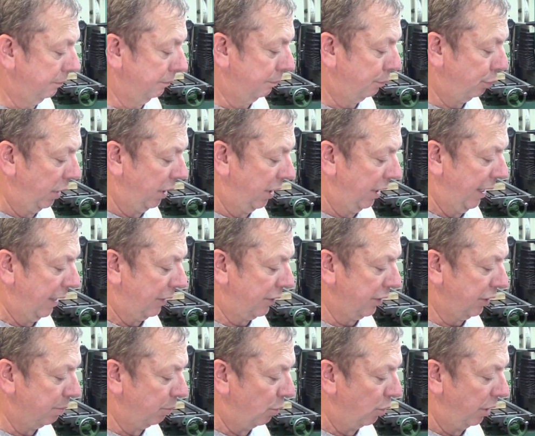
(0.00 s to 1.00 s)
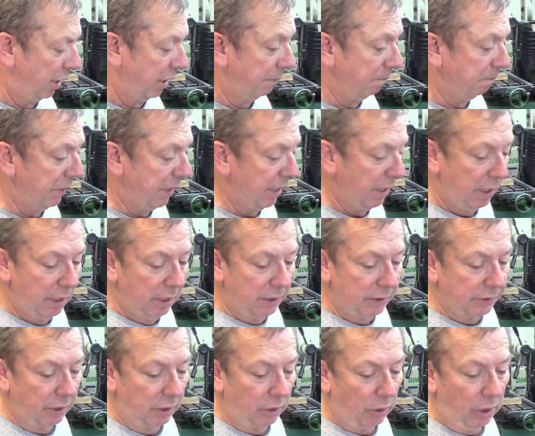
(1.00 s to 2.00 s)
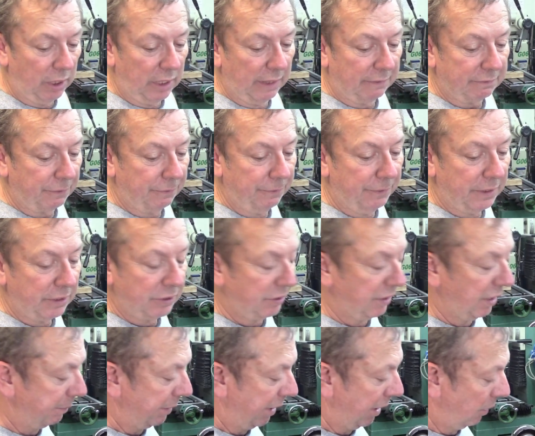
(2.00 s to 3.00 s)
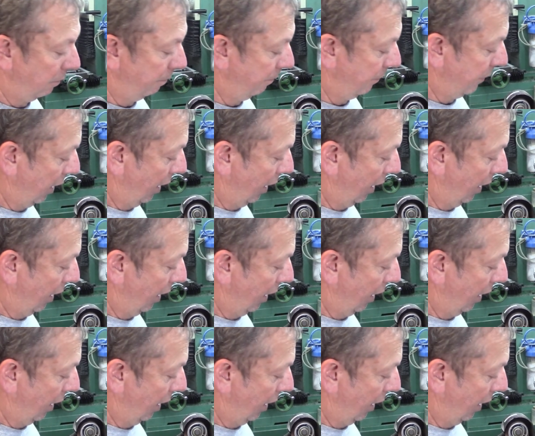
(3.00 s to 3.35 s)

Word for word: printed out this morning, so I'll have to finish them out.